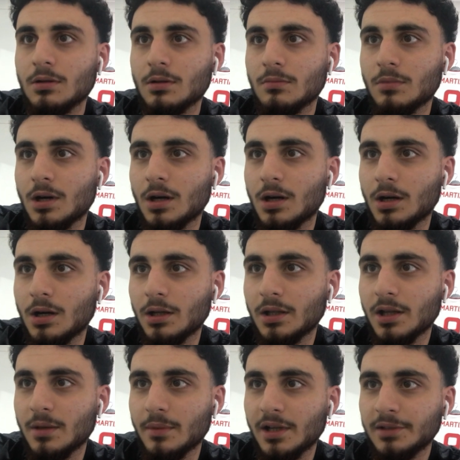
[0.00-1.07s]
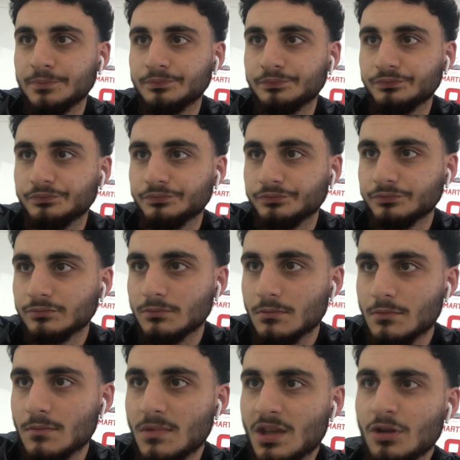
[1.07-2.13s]
But, man.
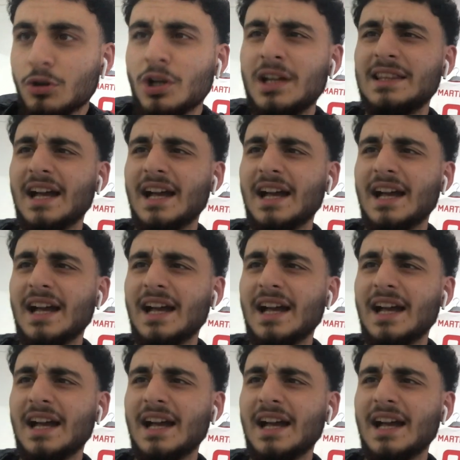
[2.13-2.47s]
Look